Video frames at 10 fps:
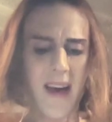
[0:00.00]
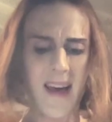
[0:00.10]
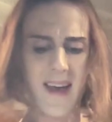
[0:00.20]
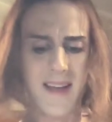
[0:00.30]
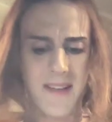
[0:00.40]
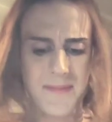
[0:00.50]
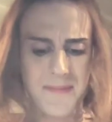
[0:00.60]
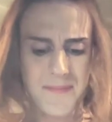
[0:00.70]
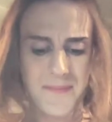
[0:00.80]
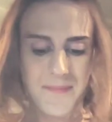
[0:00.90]
And
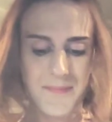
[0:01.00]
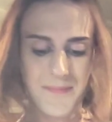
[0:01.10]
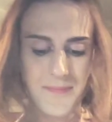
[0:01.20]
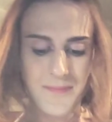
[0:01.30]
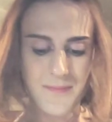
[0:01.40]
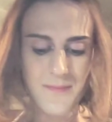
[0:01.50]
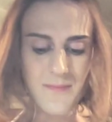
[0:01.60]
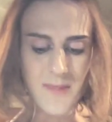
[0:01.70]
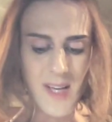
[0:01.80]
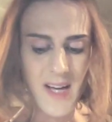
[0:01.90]

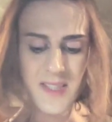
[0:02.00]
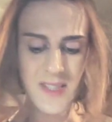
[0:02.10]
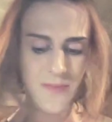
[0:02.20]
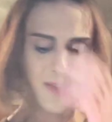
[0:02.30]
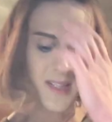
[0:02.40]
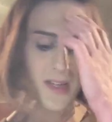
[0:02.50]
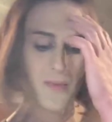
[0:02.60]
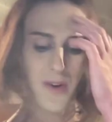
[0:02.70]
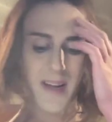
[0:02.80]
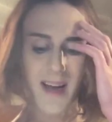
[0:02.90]
I just, when I started
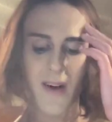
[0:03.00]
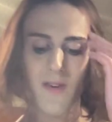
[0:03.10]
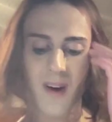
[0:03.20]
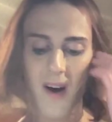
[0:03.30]
working out,